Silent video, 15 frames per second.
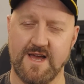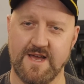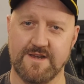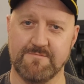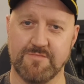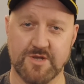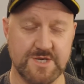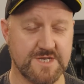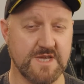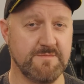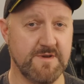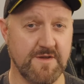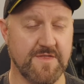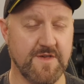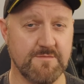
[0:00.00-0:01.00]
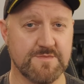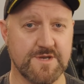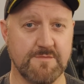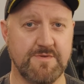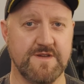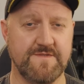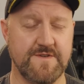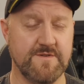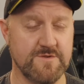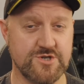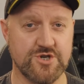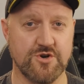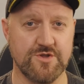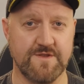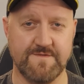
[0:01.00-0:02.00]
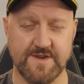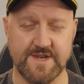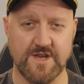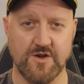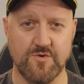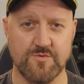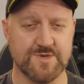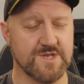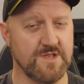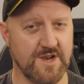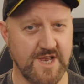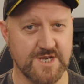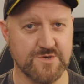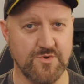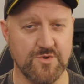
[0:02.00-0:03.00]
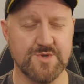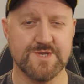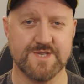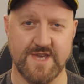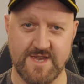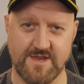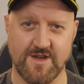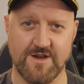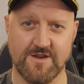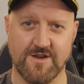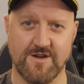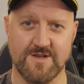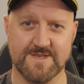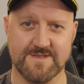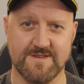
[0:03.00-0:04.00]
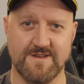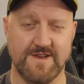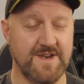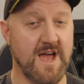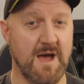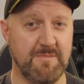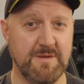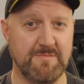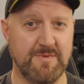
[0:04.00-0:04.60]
and please give me a thumbs up if you enjoyed the video. Until the next one, take care guys, and happy